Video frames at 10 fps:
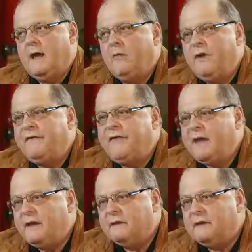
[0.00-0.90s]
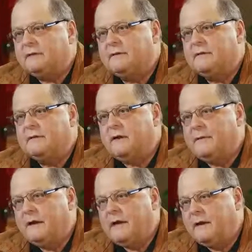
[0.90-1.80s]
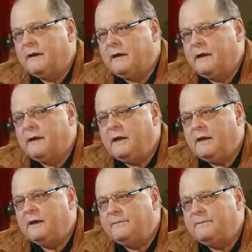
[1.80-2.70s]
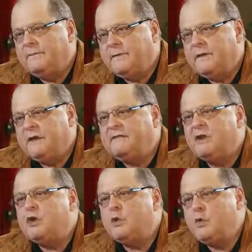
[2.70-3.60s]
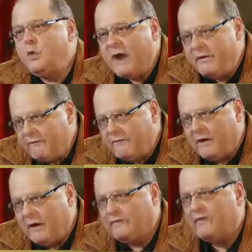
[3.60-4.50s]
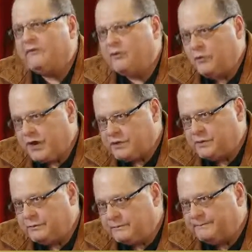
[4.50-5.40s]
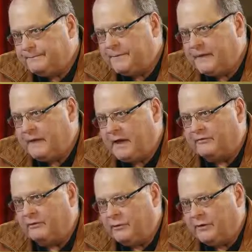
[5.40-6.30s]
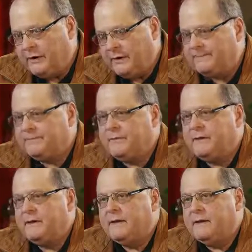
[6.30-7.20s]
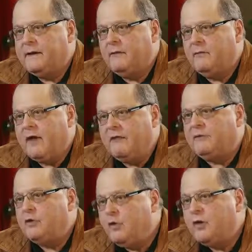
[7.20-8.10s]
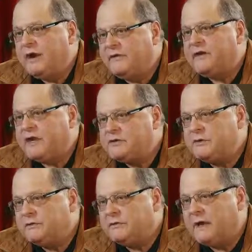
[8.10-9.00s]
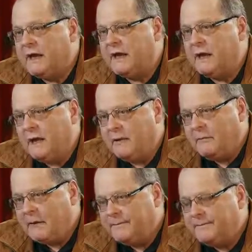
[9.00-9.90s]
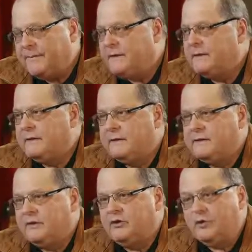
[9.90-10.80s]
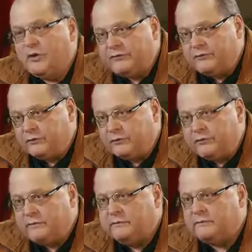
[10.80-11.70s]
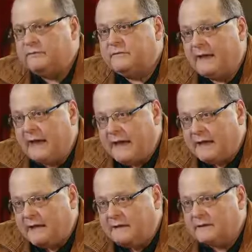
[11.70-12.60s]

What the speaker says: We think that, I mean, there is a new wave of integration in Latin America. We have new organizations like ALBA, UNASUR, CELAC.